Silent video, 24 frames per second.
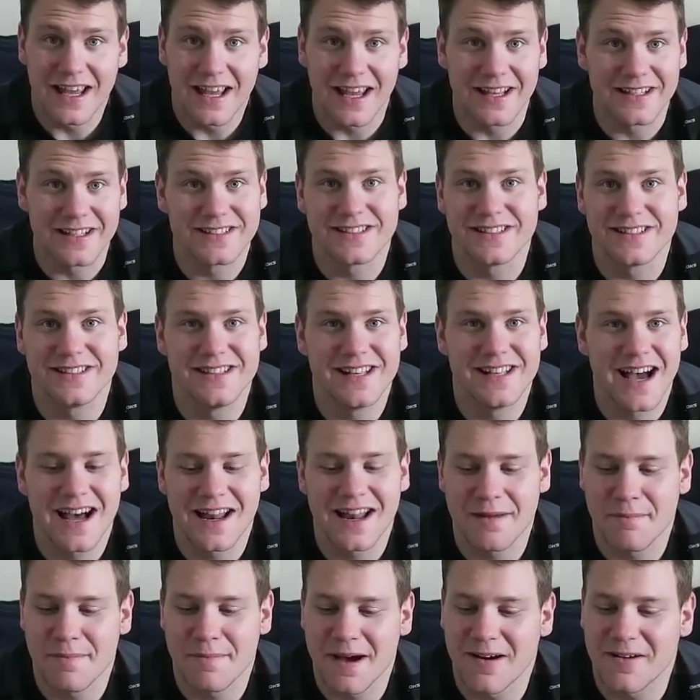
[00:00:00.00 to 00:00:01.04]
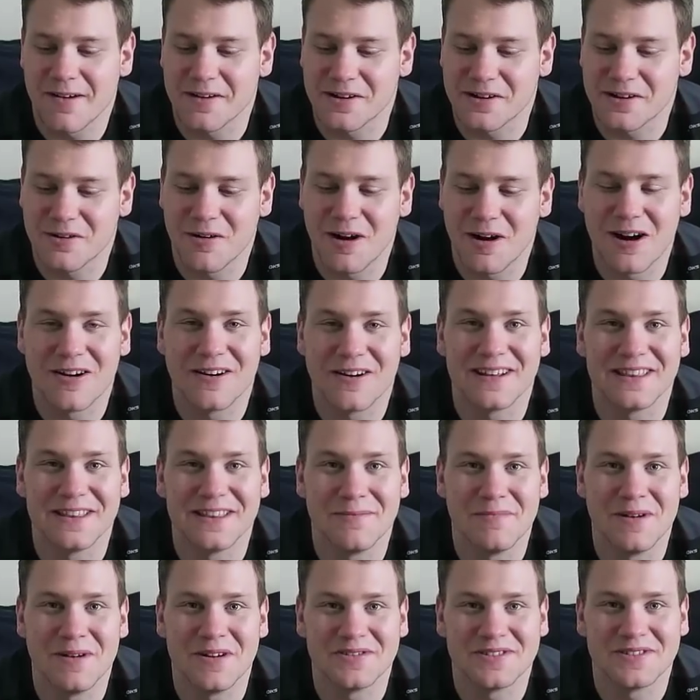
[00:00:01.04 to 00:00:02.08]
It's not about acquiring the
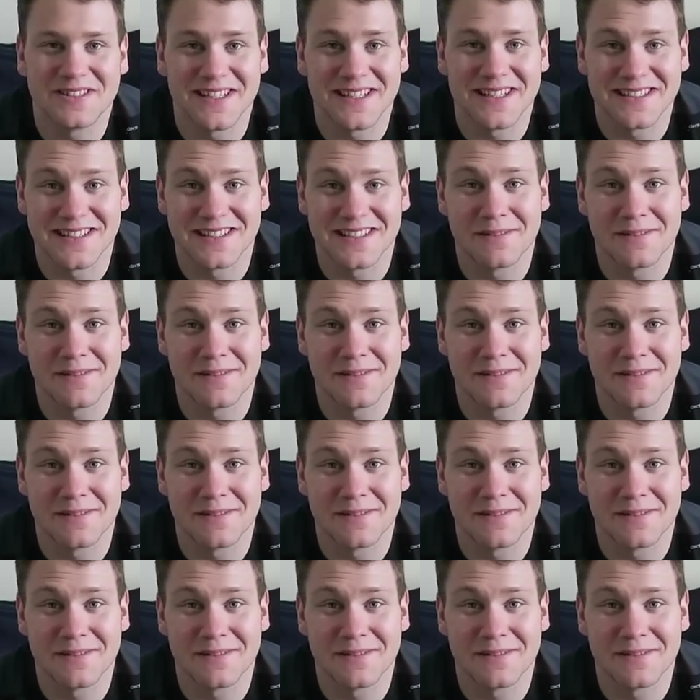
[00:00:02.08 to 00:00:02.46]
most things.